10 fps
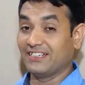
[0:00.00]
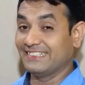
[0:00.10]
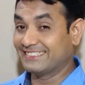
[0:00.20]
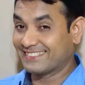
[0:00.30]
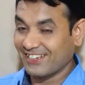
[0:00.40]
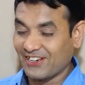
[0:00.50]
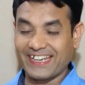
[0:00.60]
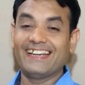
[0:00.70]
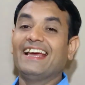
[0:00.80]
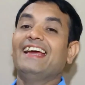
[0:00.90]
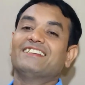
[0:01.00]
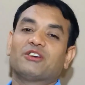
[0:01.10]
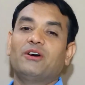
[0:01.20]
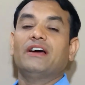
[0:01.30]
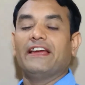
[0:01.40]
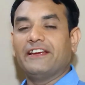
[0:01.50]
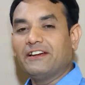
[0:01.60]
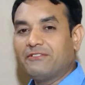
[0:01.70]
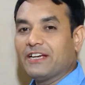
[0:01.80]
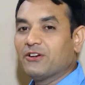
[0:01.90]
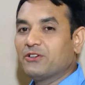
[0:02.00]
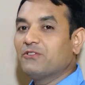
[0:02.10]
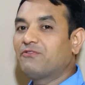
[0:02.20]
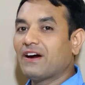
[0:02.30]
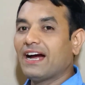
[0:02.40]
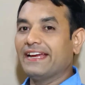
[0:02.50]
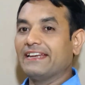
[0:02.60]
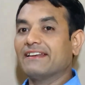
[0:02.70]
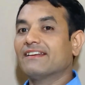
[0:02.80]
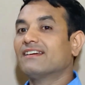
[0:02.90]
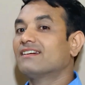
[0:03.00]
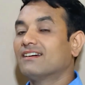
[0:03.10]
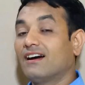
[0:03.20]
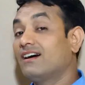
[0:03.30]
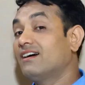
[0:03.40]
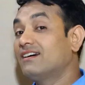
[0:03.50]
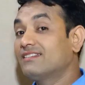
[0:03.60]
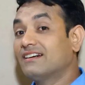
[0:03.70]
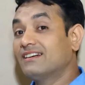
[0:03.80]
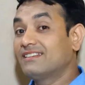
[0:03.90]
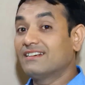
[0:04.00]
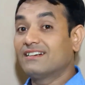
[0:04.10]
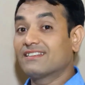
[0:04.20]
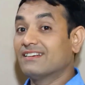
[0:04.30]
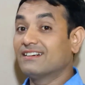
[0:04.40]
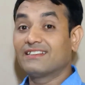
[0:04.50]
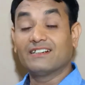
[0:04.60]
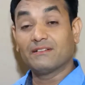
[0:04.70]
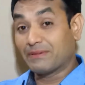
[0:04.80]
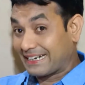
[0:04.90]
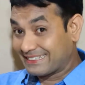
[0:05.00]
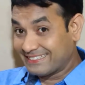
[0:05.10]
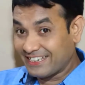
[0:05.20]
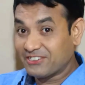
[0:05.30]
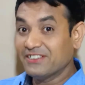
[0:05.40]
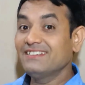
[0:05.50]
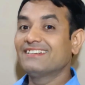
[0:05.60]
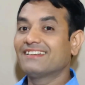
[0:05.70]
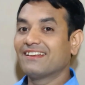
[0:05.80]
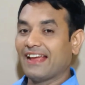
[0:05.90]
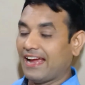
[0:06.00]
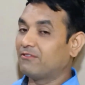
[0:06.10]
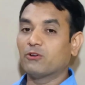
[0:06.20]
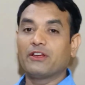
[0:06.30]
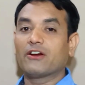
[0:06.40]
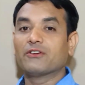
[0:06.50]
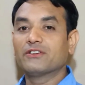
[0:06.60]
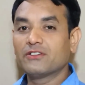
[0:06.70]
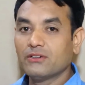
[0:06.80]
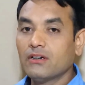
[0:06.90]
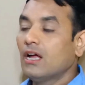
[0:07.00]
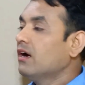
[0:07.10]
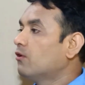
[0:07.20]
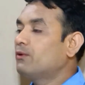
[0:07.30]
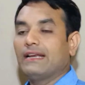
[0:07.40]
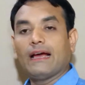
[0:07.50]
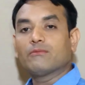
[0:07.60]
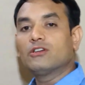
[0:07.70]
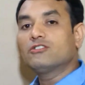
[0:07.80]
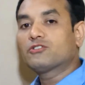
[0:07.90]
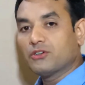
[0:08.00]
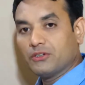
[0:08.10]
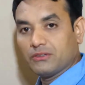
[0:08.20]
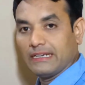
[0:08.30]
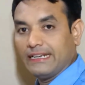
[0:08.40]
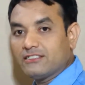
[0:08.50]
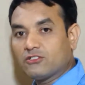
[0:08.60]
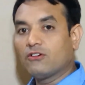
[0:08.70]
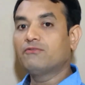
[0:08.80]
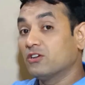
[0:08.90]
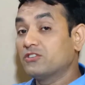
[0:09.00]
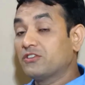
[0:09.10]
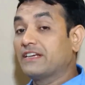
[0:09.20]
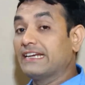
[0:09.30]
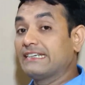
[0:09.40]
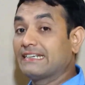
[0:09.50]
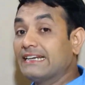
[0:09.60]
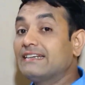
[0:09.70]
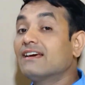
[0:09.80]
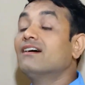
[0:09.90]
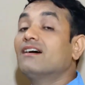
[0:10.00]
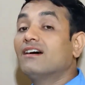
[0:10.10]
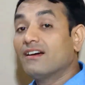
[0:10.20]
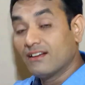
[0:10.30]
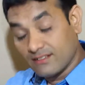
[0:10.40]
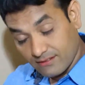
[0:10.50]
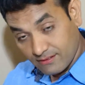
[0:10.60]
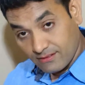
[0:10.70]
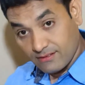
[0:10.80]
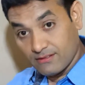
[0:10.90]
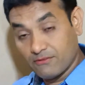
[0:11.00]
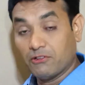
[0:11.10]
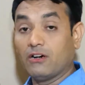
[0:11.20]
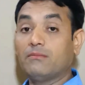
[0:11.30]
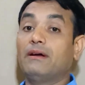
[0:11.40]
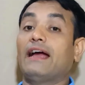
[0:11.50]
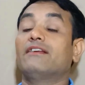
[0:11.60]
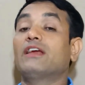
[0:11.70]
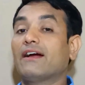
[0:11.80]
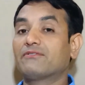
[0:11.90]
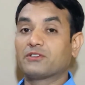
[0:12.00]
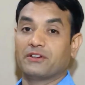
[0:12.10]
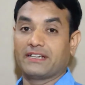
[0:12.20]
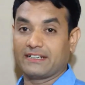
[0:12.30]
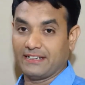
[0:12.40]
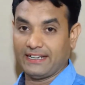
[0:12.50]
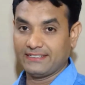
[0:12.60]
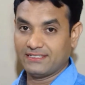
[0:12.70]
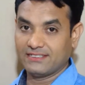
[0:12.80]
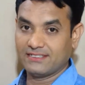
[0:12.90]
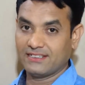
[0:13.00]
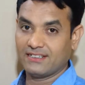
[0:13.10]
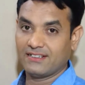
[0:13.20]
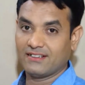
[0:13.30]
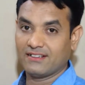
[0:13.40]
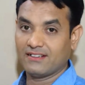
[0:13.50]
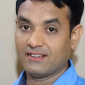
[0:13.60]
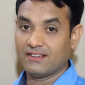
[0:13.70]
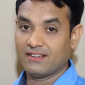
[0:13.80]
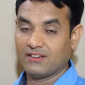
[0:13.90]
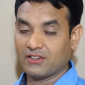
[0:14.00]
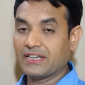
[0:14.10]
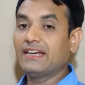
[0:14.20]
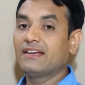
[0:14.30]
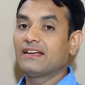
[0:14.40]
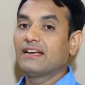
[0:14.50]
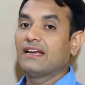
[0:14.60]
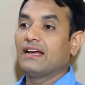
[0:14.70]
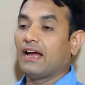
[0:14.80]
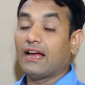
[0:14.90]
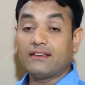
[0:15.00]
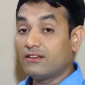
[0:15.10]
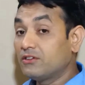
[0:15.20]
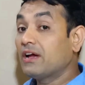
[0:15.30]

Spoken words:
the least, okay, so here we're going to find the practice session, and what you are going to do? Well, I'm going to show you the list of conjugated verb and you have to recognize, okay, and you